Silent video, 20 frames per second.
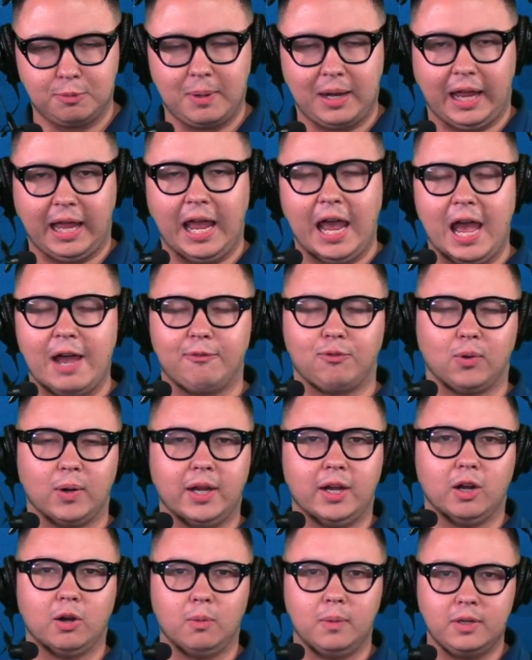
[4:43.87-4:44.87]
McCaffrey
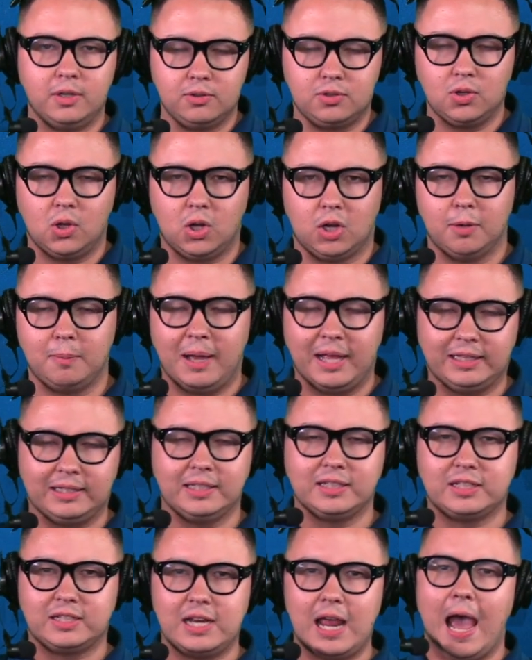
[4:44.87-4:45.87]
here, when you talk about
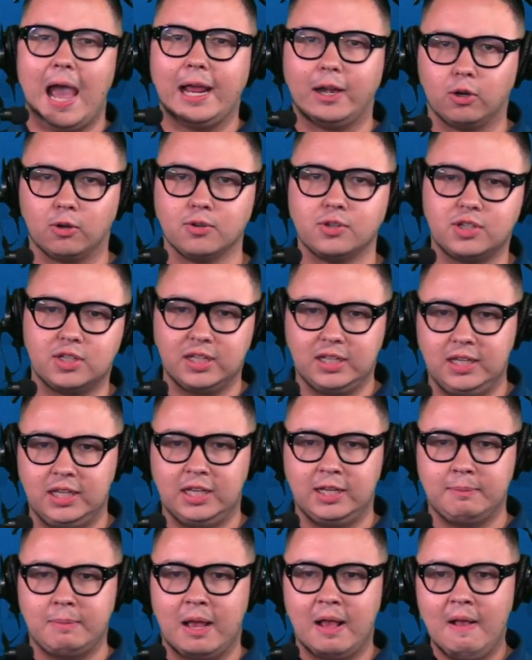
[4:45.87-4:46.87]
this Niners
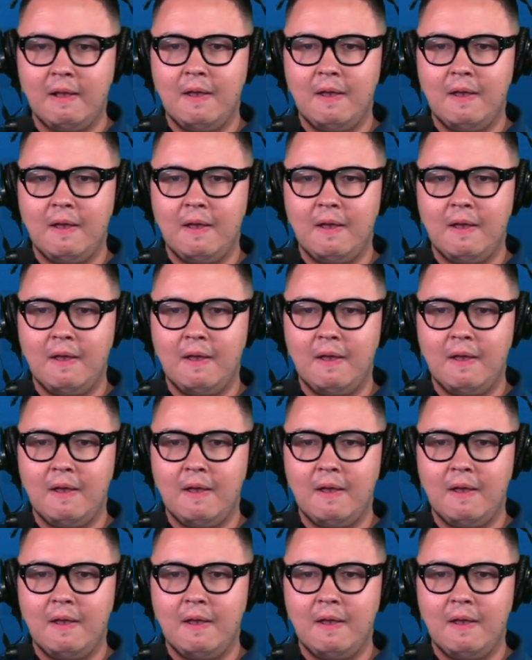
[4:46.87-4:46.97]
team,